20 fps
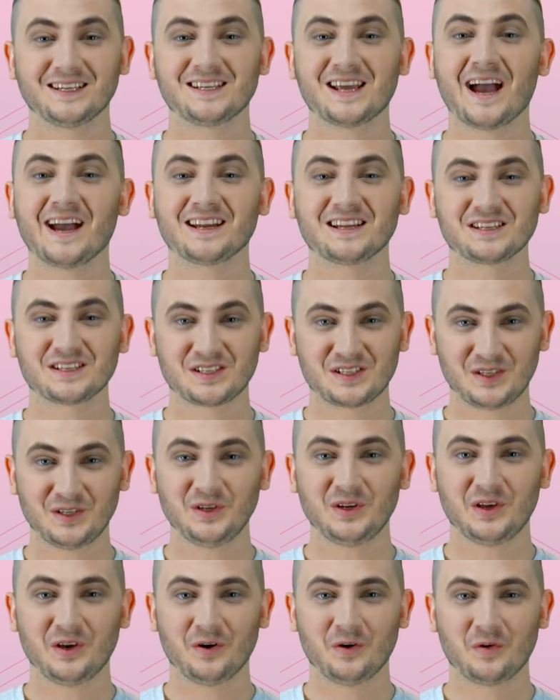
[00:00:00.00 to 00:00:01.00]
a tiny
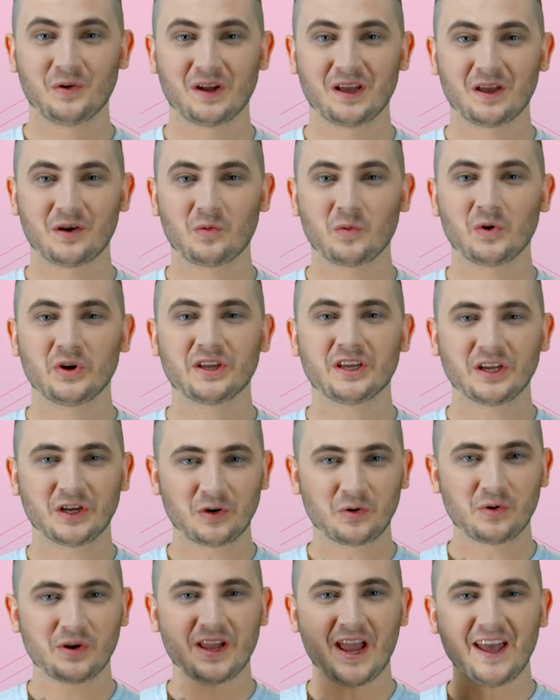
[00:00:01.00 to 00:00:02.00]
studio where you can
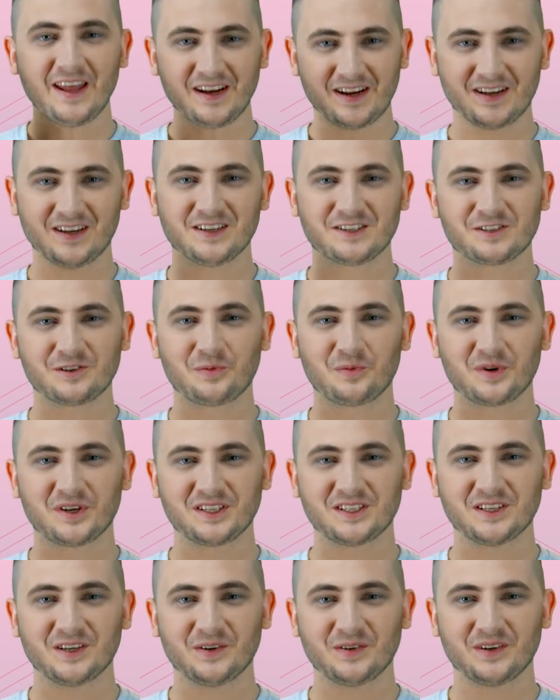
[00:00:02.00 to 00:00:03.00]
create a custom
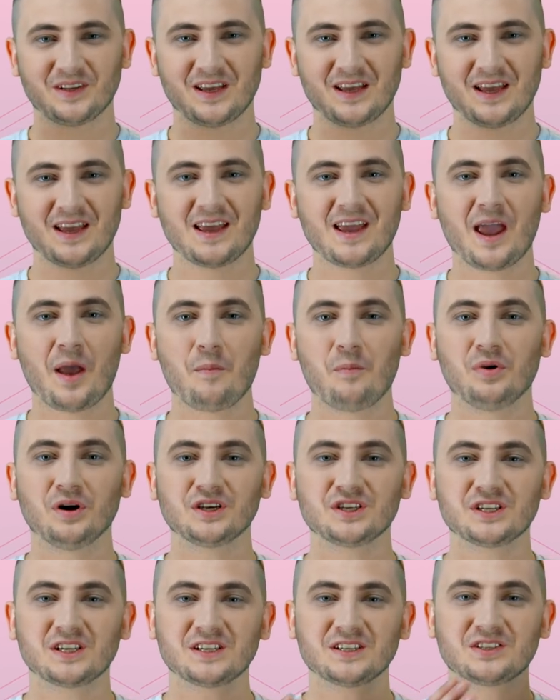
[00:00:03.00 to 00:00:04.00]
ringtone and
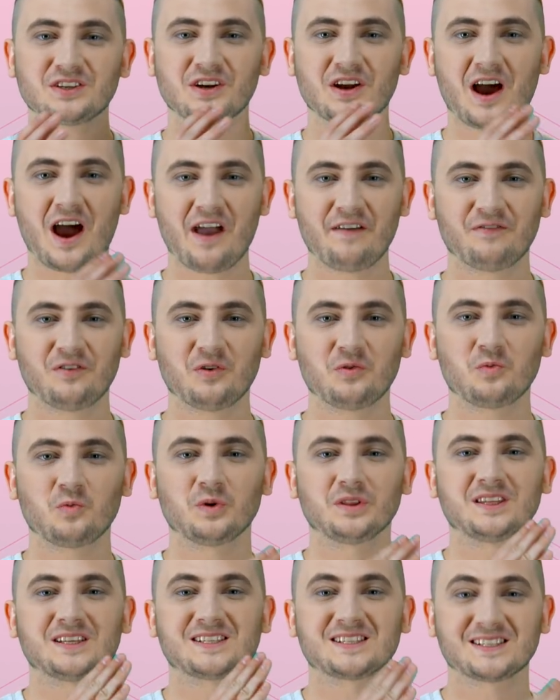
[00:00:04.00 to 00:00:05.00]
push it into your iPhone
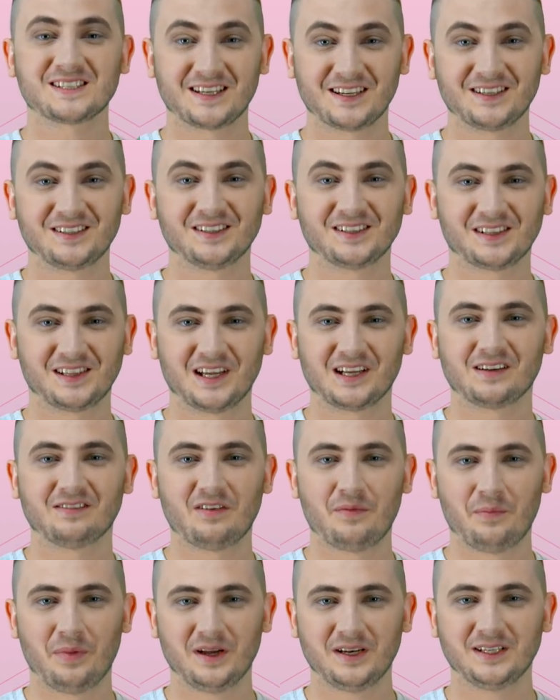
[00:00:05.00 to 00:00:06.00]
with a single click of
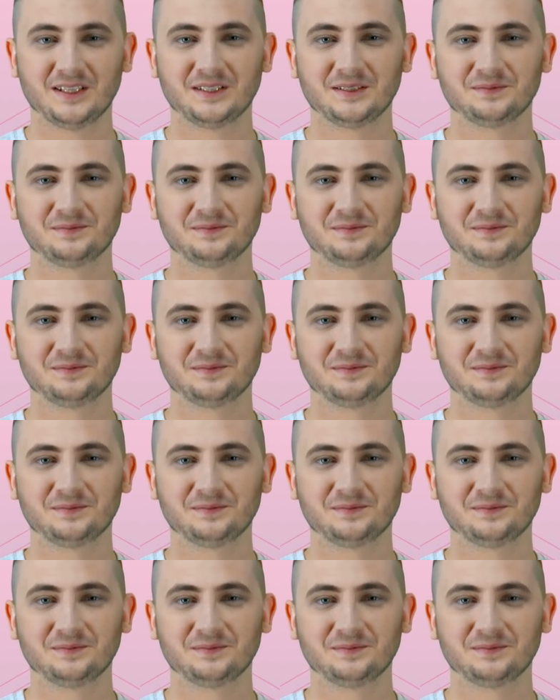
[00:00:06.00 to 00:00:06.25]
a button.